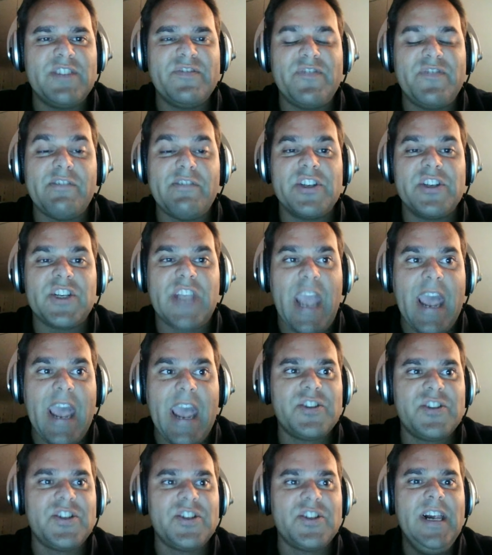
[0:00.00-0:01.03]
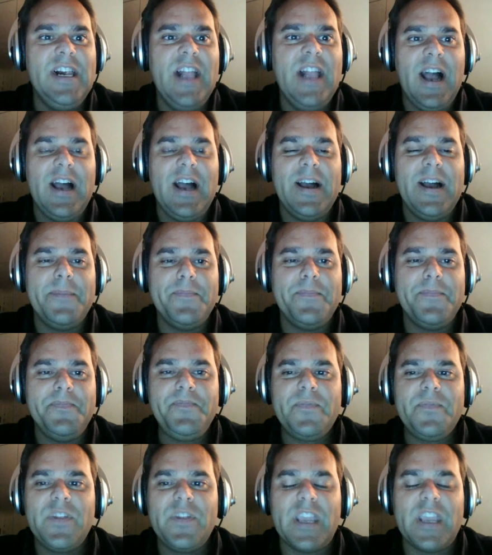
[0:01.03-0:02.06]
very scarce.
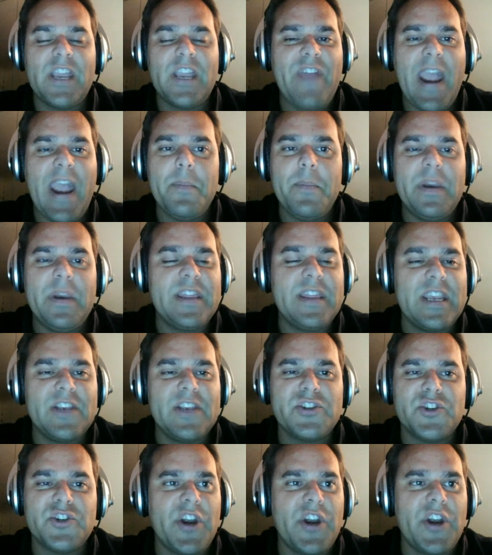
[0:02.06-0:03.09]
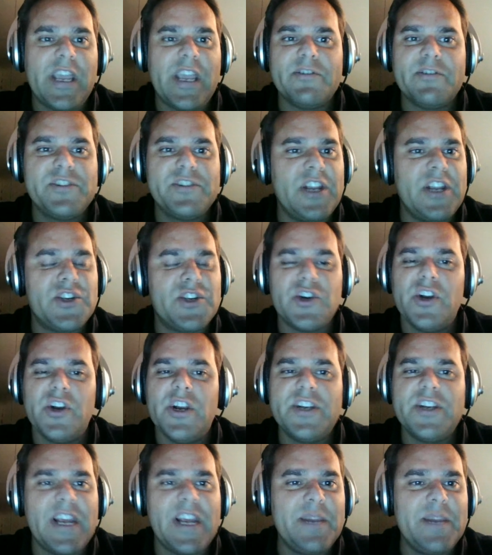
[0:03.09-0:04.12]
Think of how many things are trying to get our attention
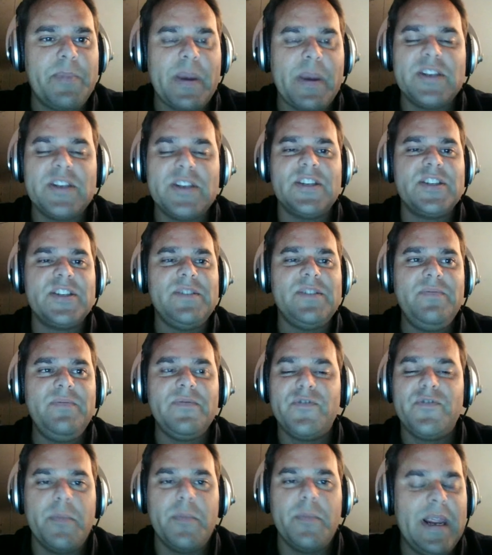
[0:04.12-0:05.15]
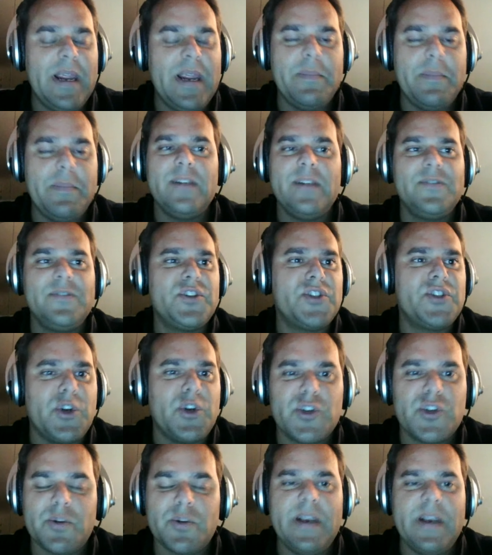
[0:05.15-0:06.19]
on a daily basis, from email to
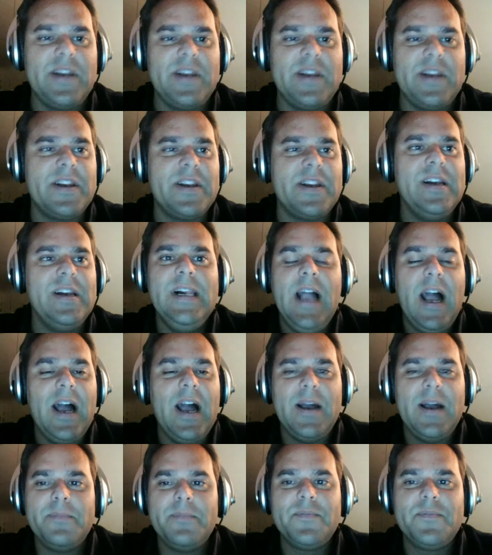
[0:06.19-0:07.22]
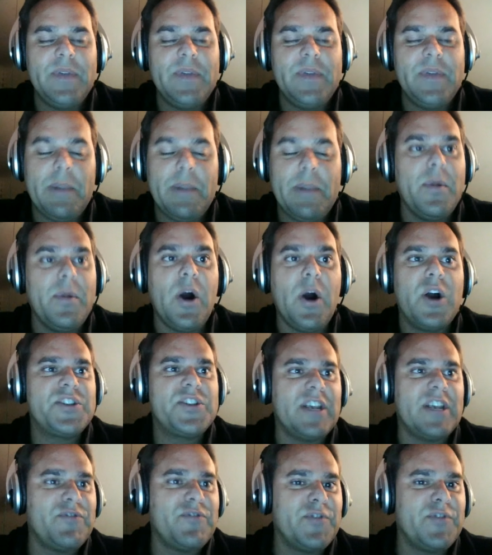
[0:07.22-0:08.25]
social media, email
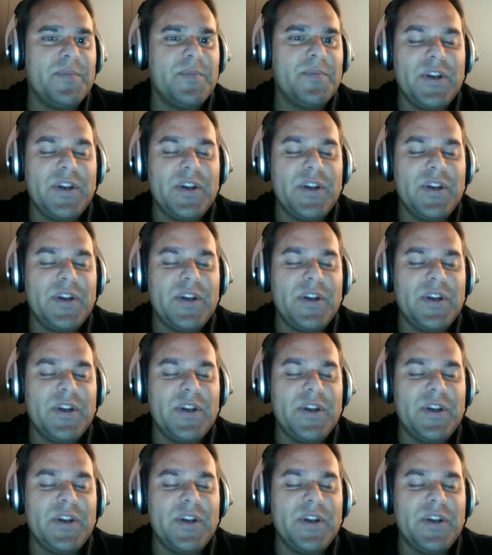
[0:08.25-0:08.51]
marketing from